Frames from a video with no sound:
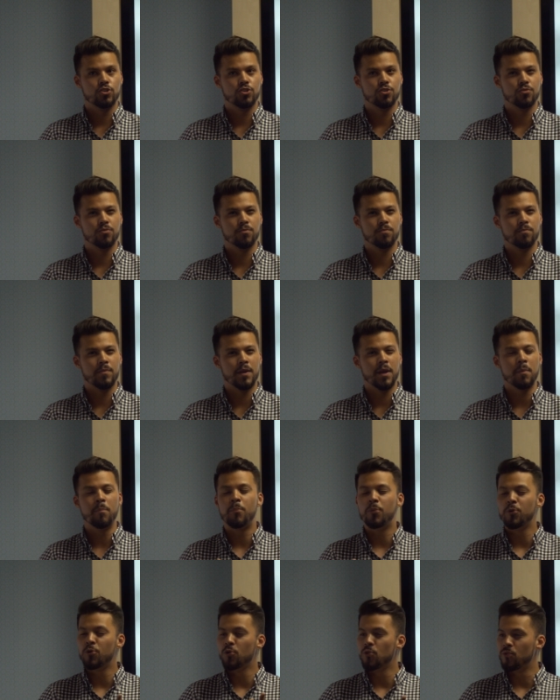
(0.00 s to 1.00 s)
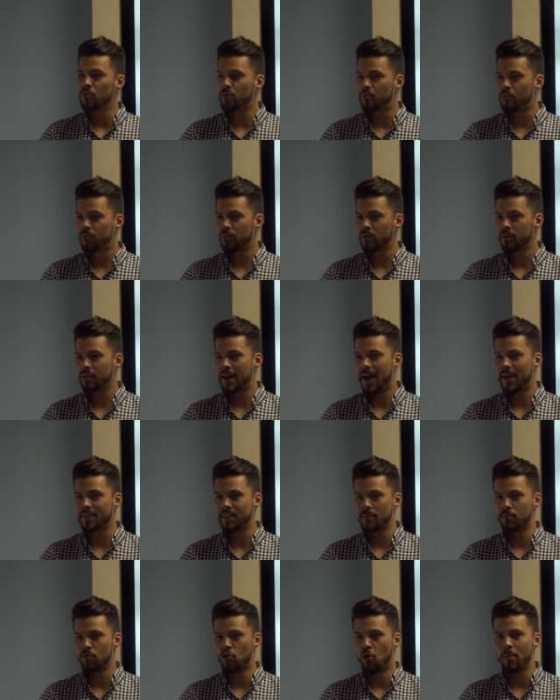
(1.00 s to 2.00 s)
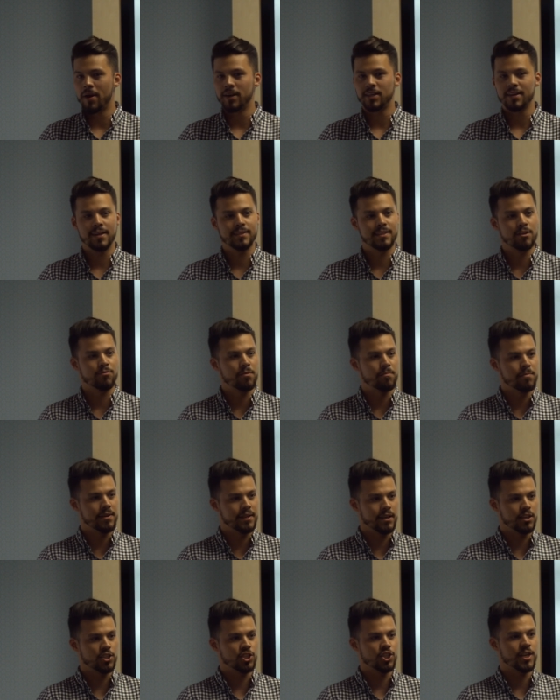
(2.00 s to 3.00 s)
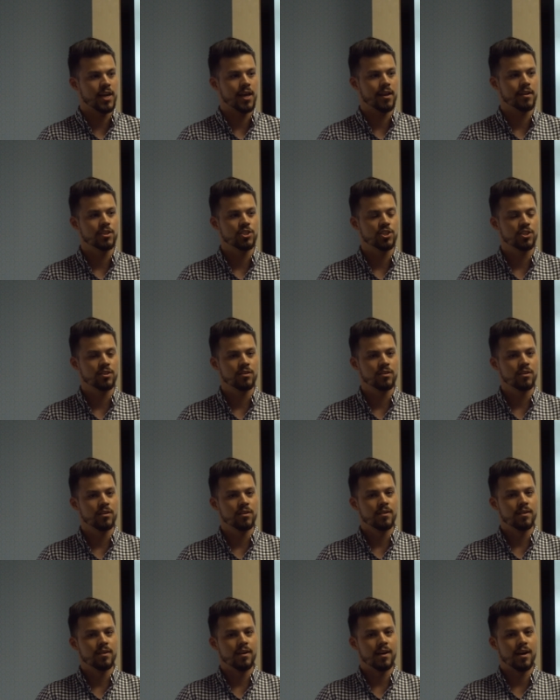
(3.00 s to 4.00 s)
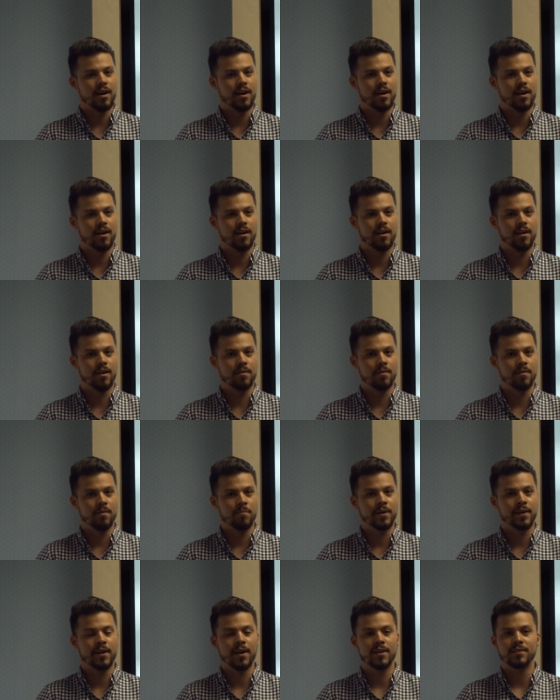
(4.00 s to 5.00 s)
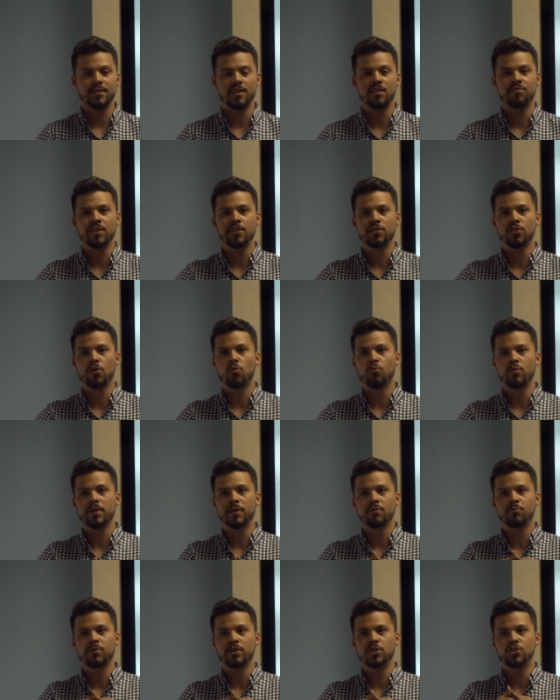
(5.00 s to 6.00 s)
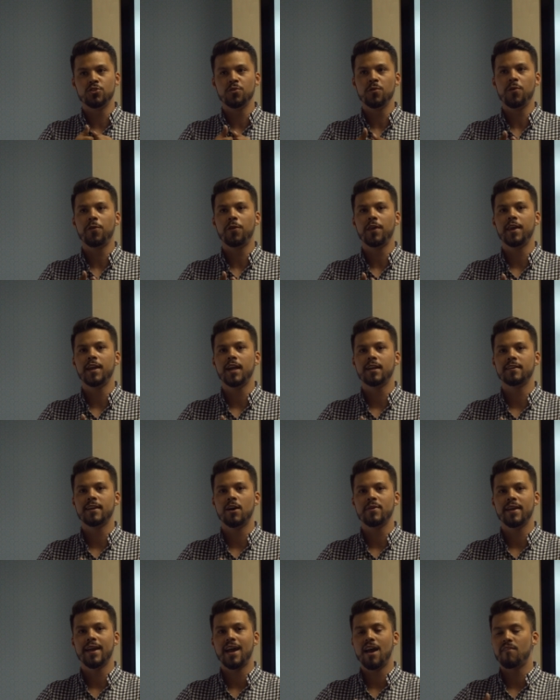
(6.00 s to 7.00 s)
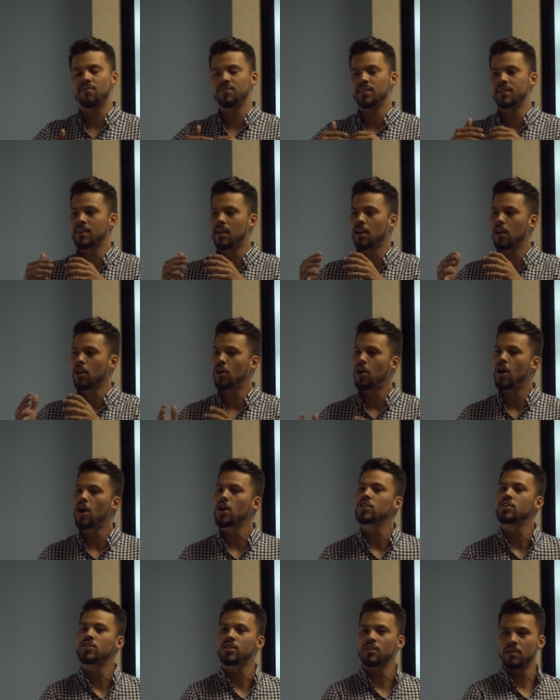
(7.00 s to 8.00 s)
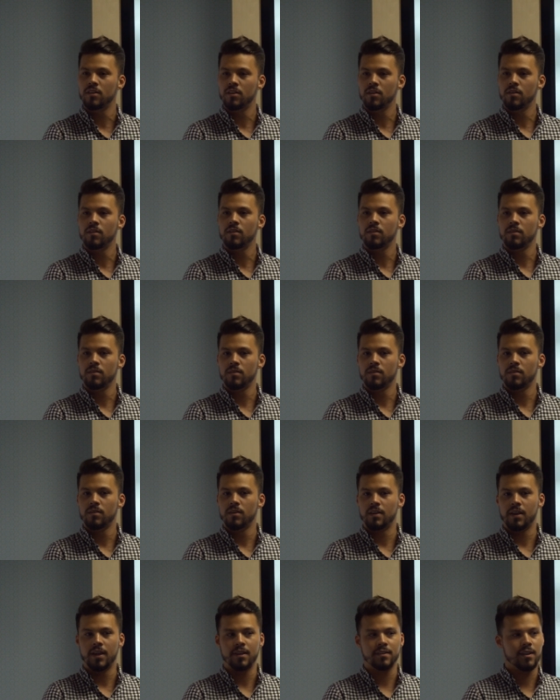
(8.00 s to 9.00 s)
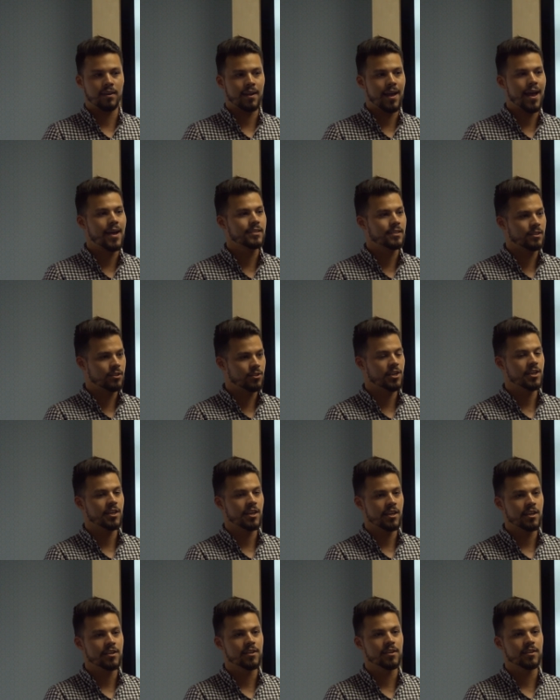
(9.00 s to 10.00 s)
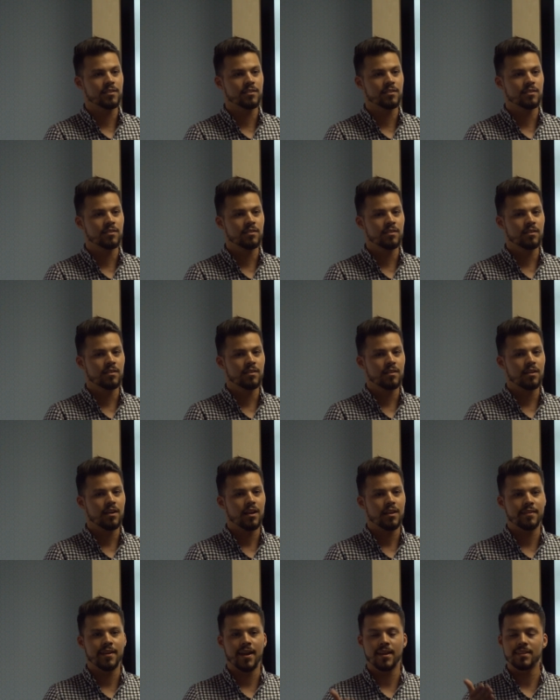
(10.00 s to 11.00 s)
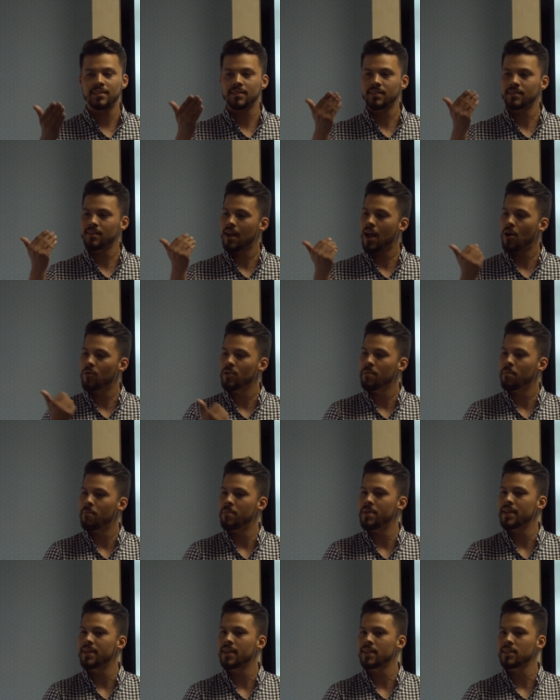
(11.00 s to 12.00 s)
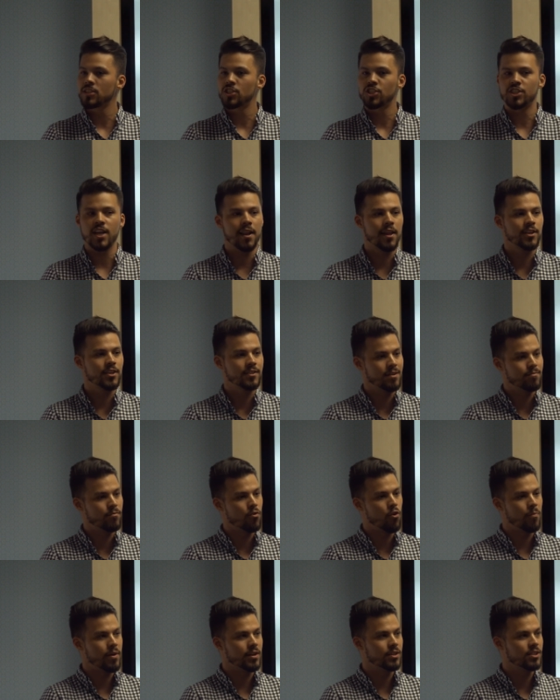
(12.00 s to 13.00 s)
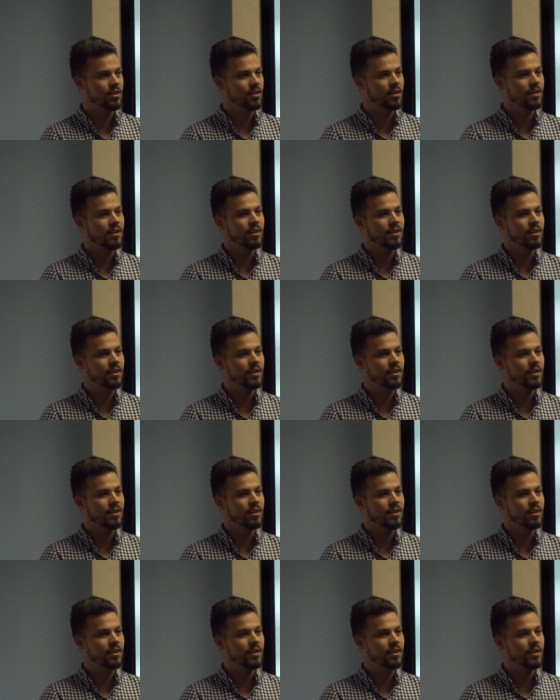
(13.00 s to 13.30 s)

to improve at the moment as our biggest challenge. Uh, because even though we, we do think that we have done a lot in the last 30 years, that's our biggest challenge at the moment.